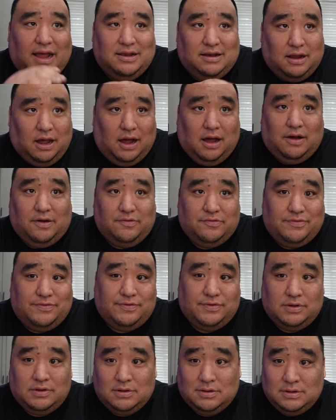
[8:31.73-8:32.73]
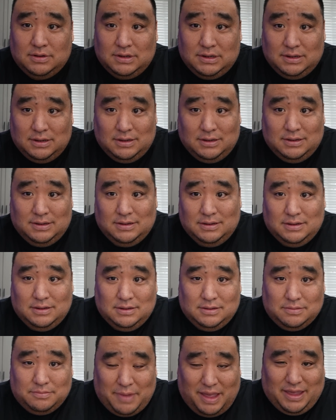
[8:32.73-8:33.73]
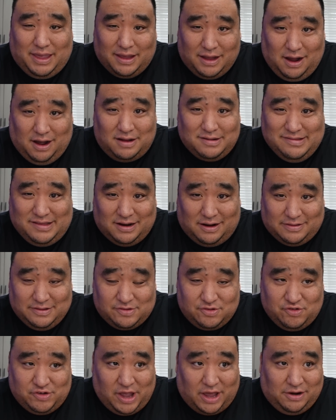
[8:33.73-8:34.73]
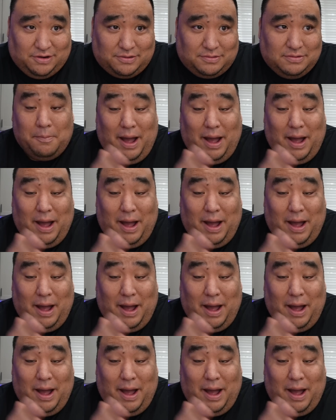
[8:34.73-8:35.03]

love making content on this channel.